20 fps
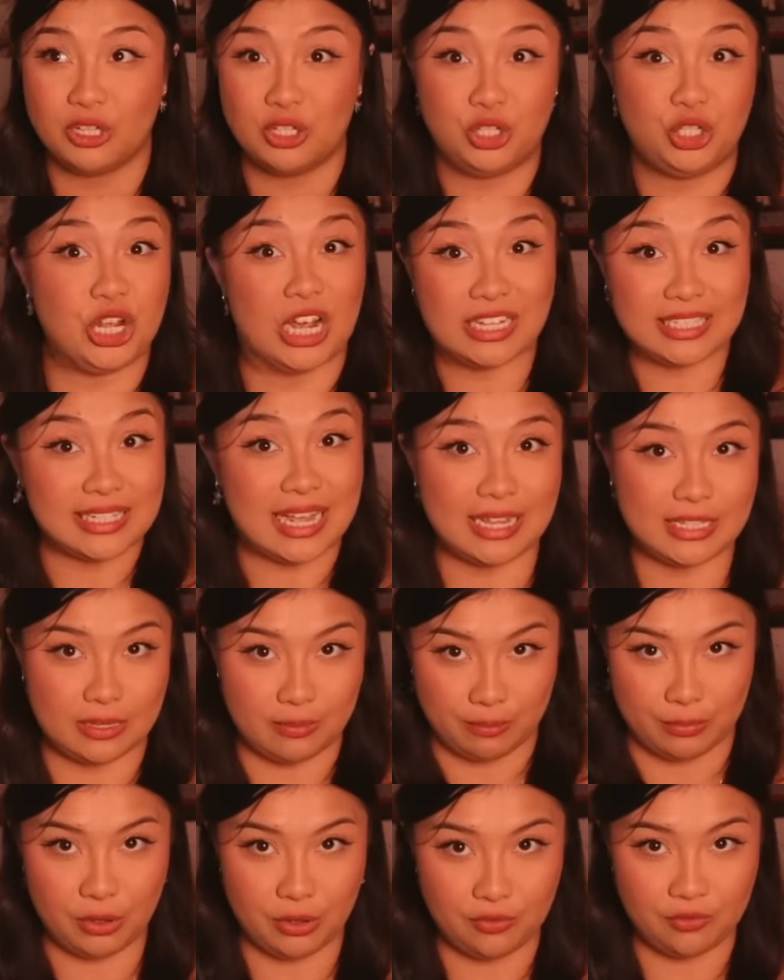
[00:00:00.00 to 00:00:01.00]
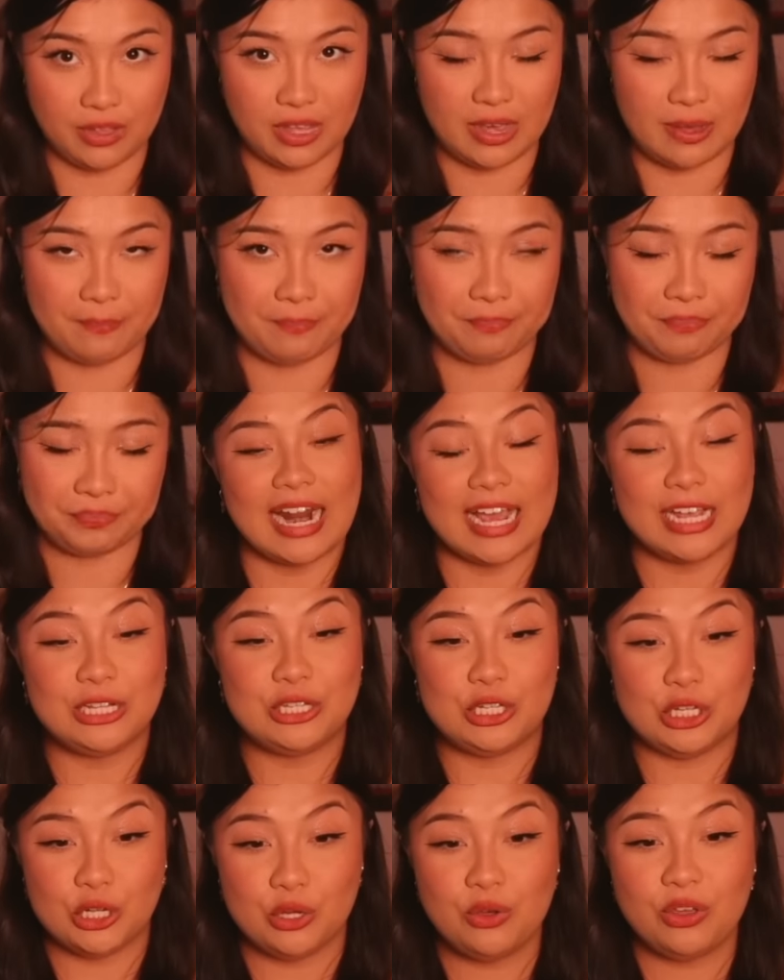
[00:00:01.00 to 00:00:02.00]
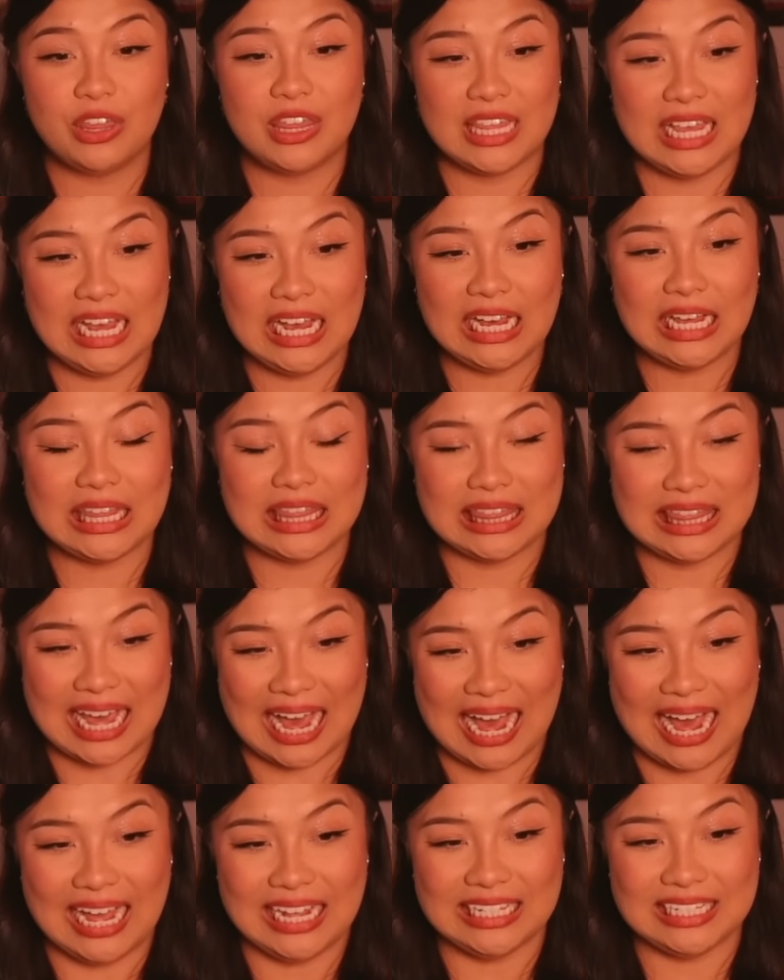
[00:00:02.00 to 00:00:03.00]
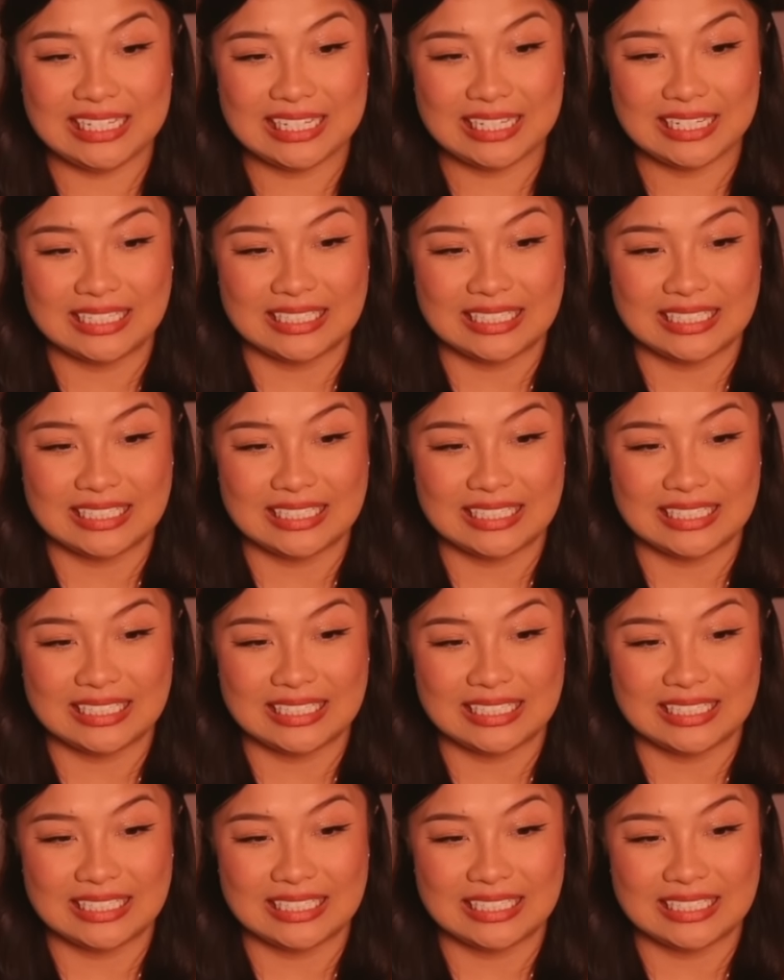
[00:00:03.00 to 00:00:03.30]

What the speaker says: just as a movie. And I do think that